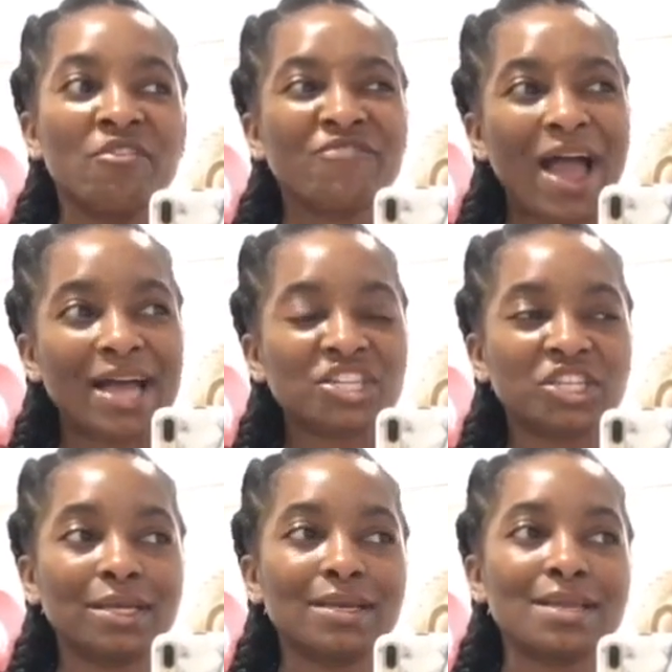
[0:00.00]

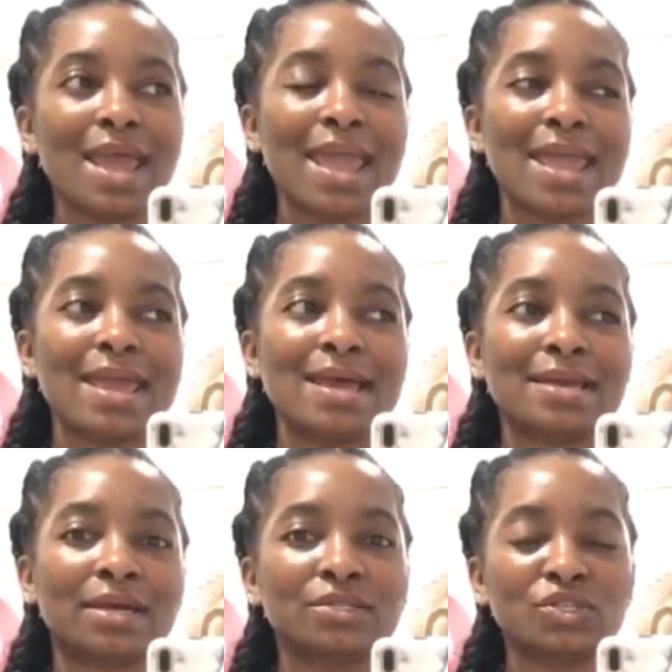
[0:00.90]
fashion
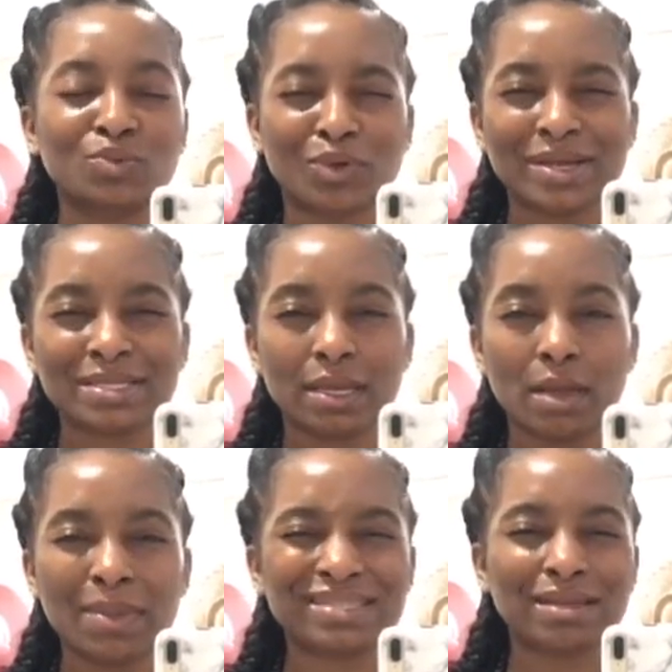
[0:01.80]
and
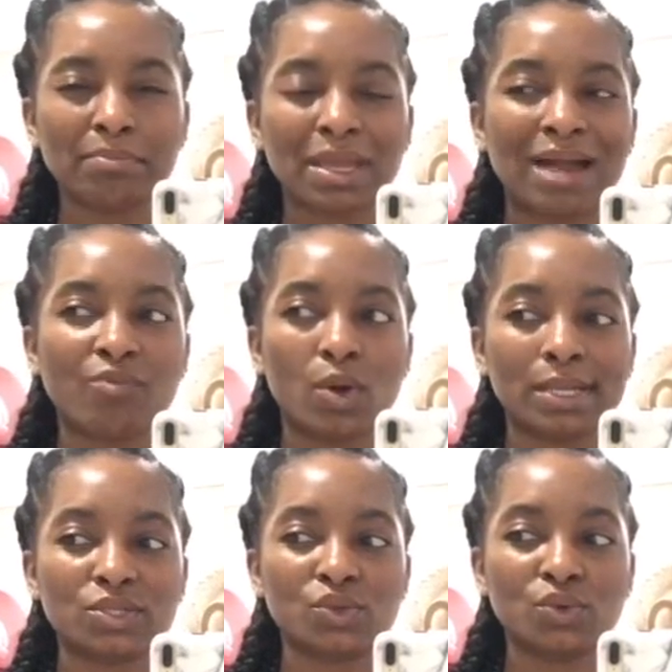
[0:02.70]
consumerism. It's something I've
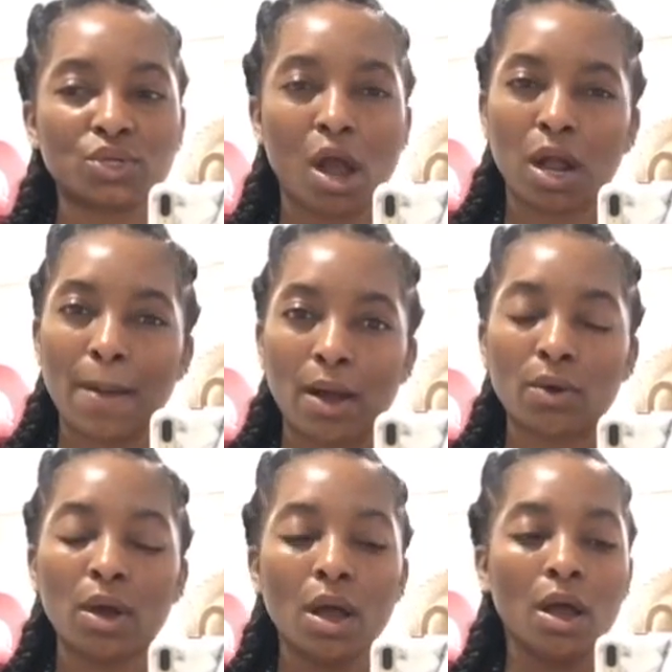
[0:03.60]
wanted to talk
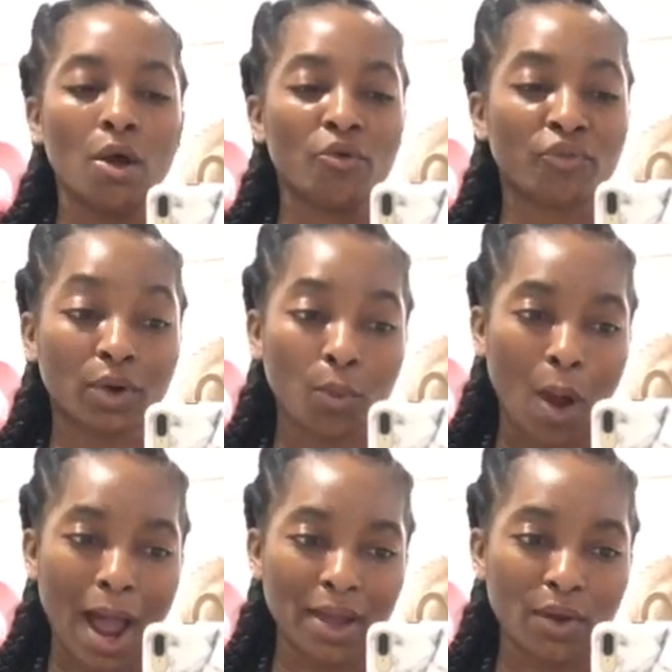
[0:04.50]
about for a
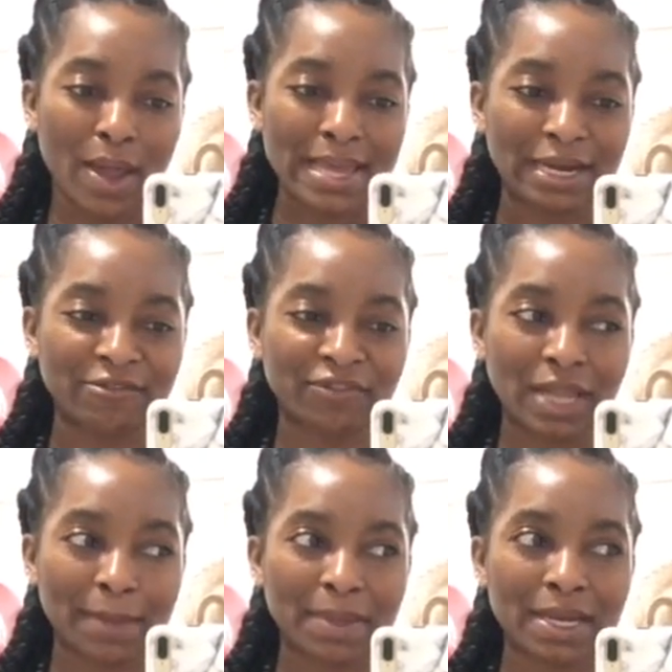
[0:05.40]
while. And I feel
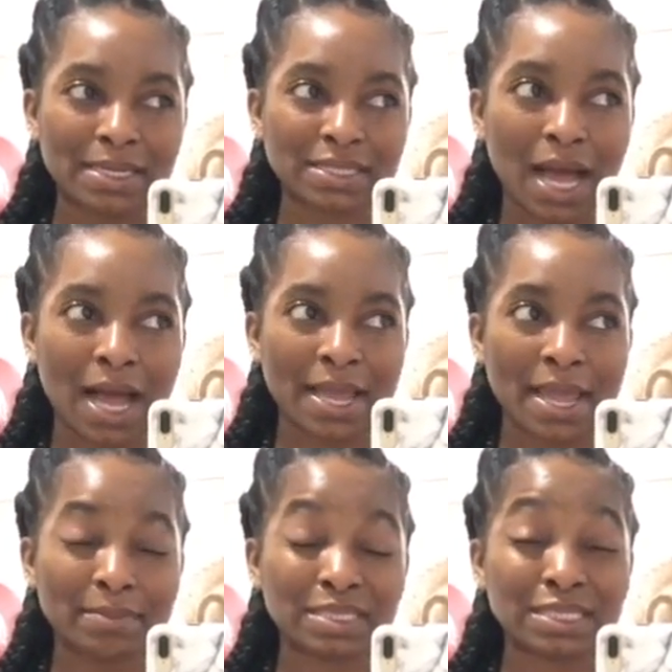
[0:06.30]
like because I
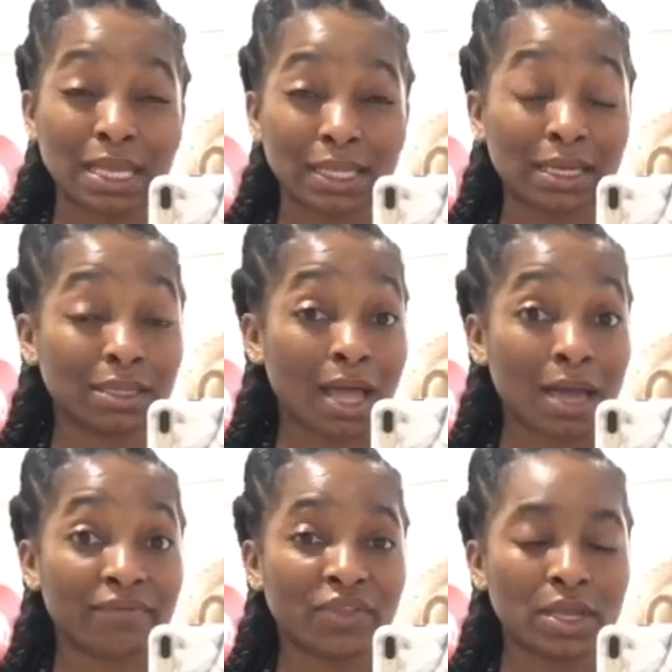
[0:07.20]
am selling a
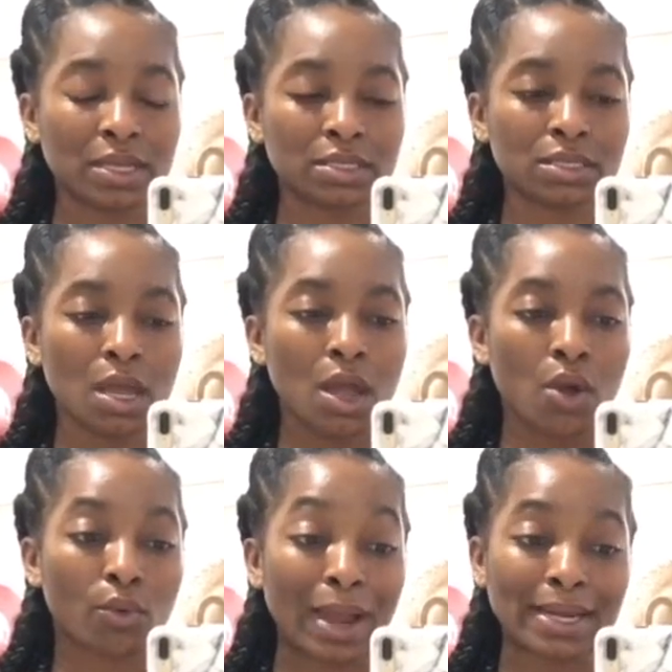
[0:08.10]
lot of things
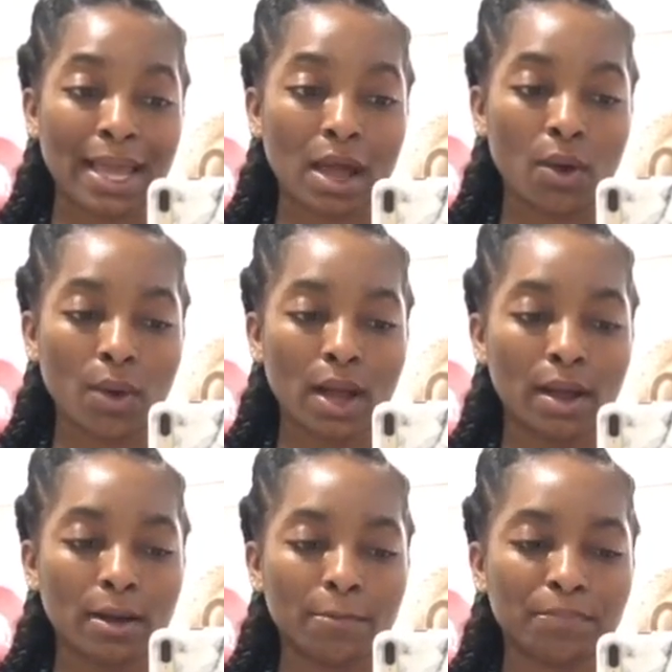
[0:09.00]
right
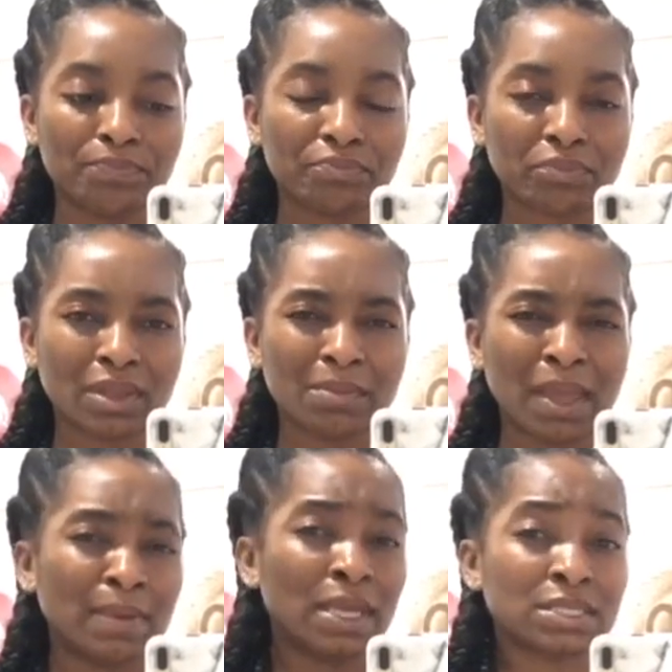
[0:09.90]
now,
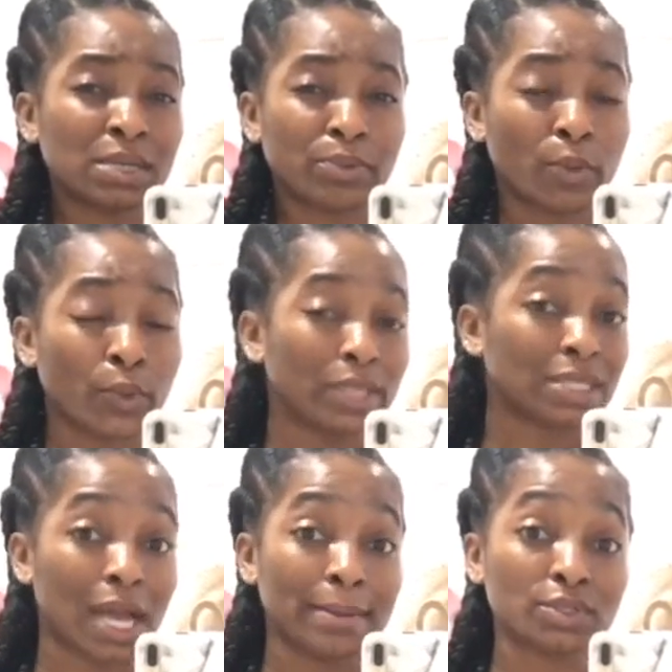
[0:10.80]
maybe it's an appropriate
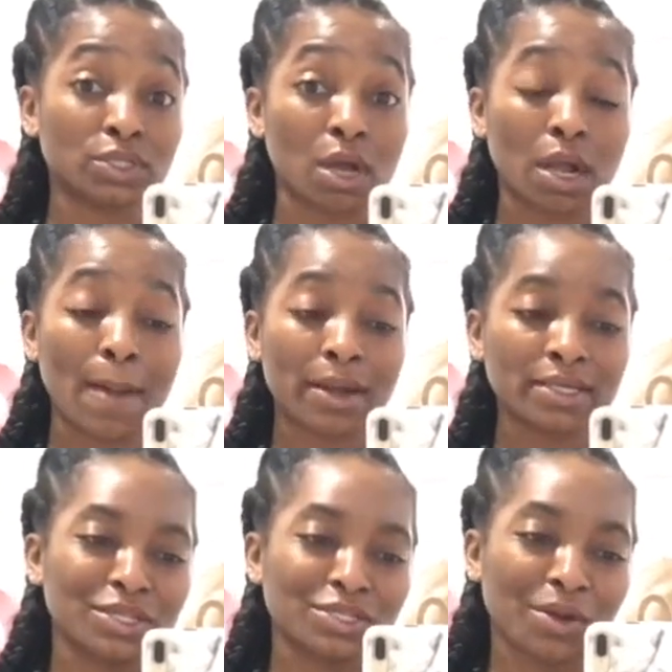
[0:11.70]
time to talk about
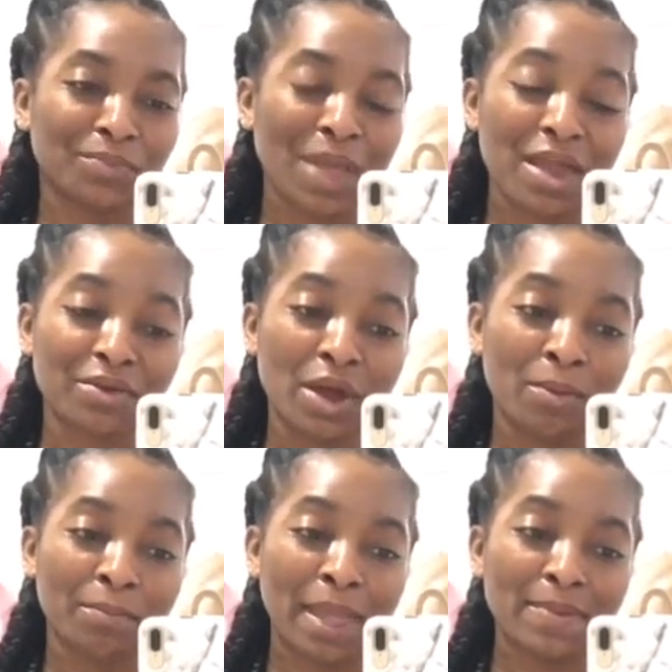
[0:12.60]
it. So I don't
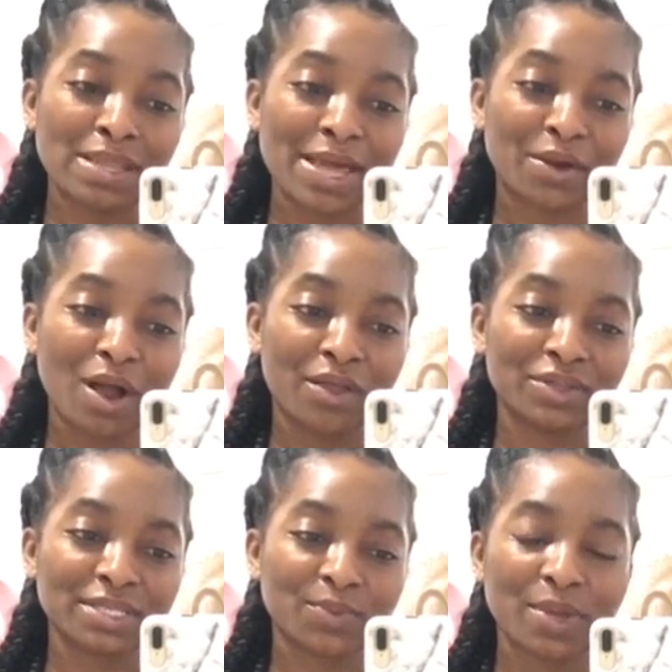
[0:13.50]
know, maybe later on
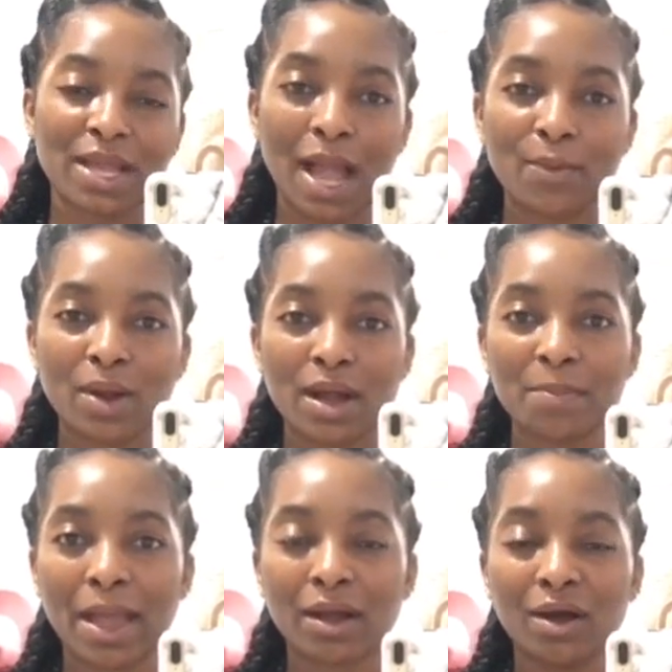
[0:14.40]
this week I will
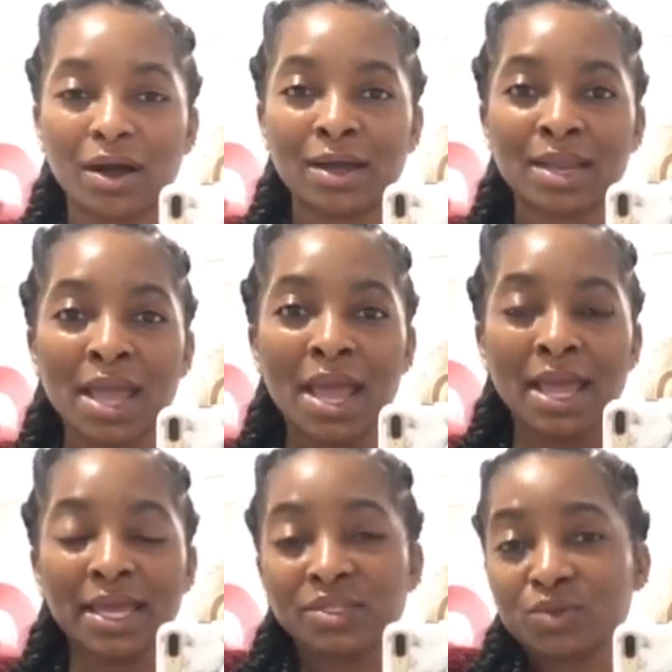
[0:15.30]
come back on
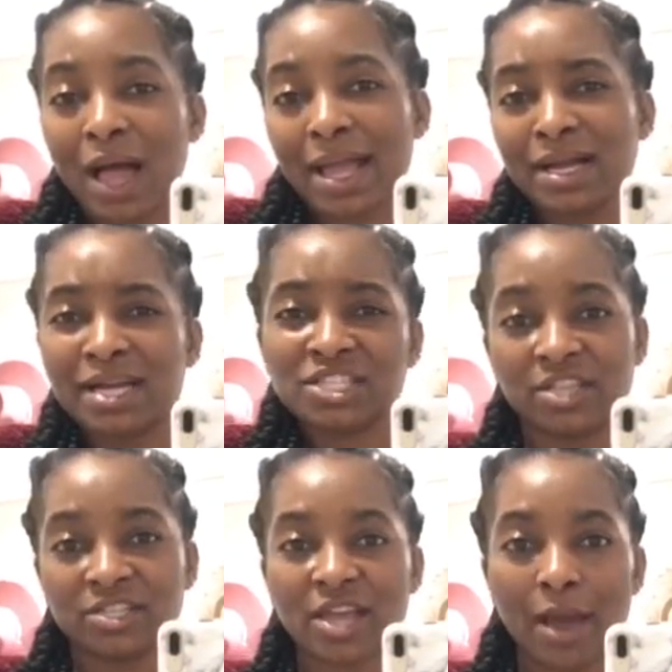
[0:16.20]
and do like a
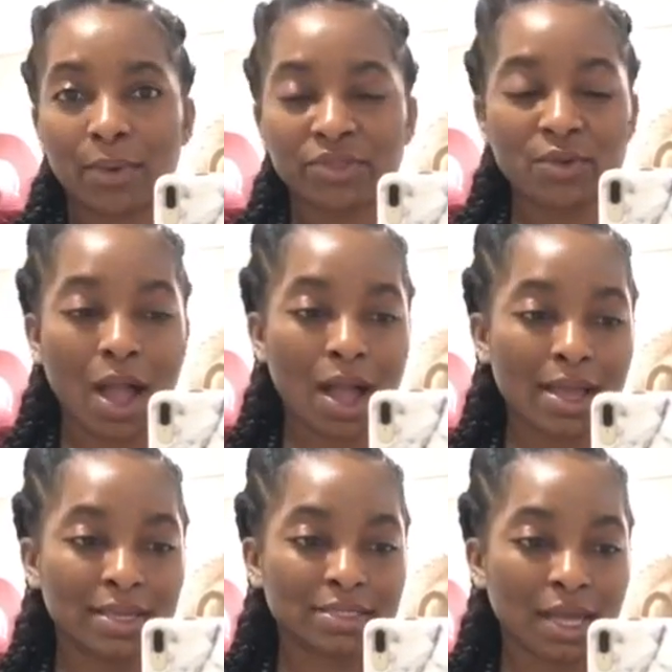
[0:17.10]
chit chat with you
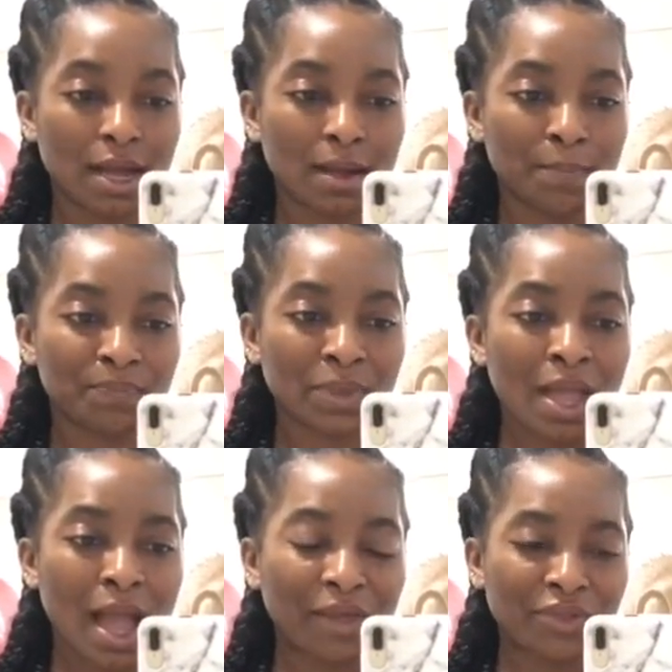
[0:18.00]
guys.
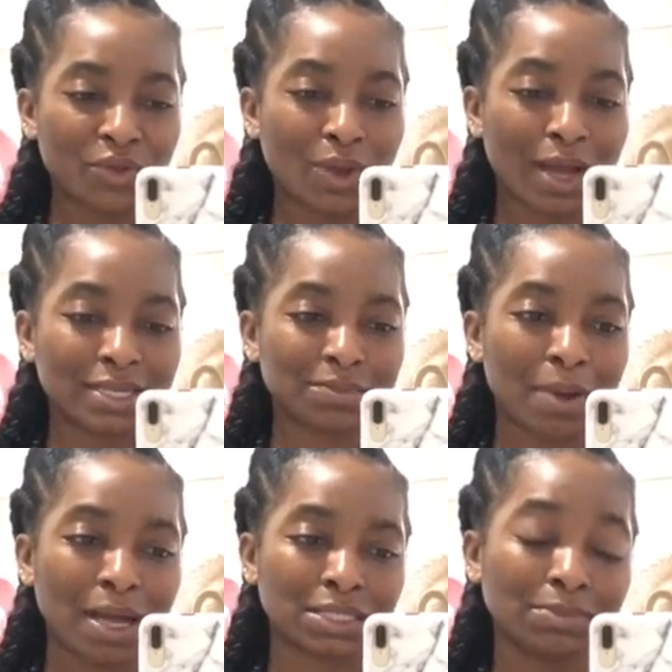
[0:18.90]
I think you guys
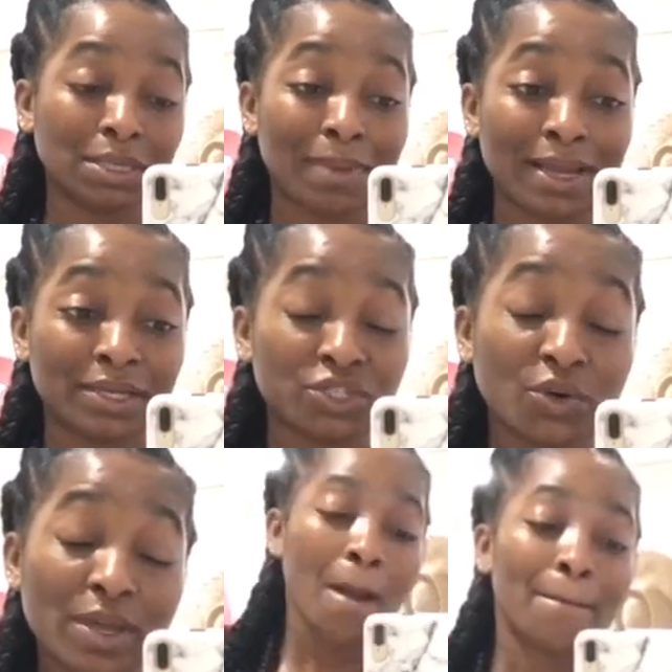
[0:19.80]
possibly might
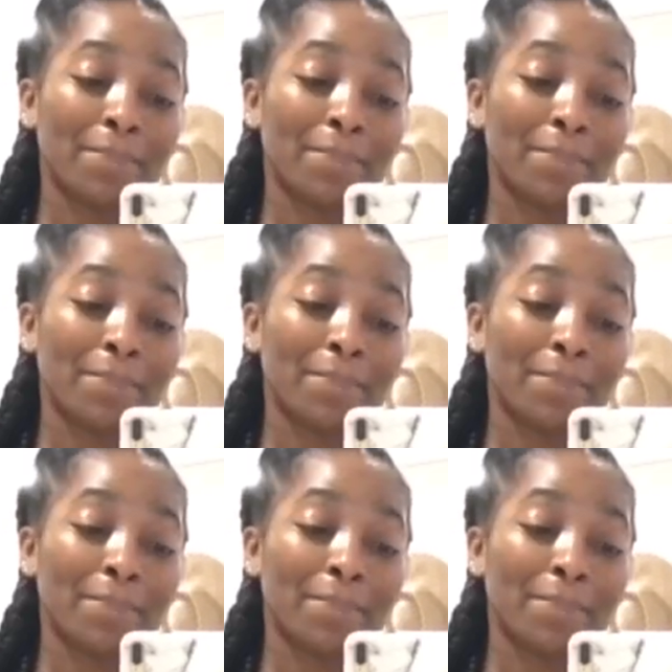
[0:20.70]
enjoy it.